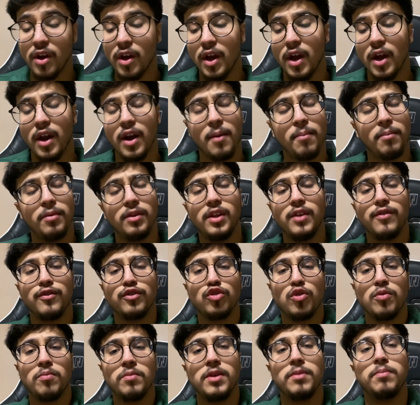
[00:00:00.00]
And I believe
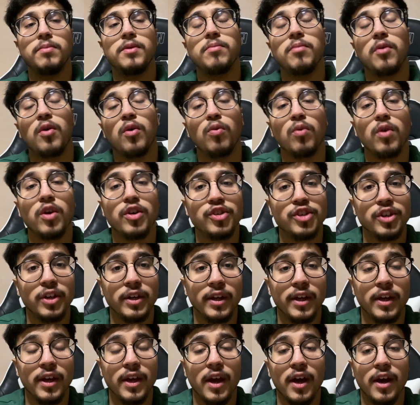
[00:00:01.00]
so many people are rushing
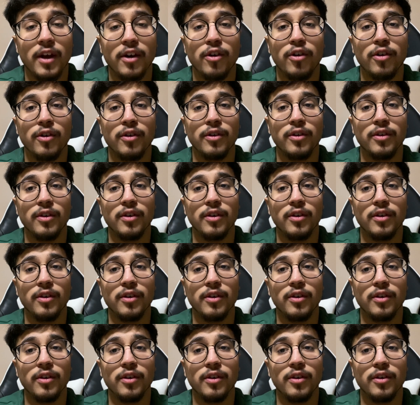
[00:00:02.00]
it at our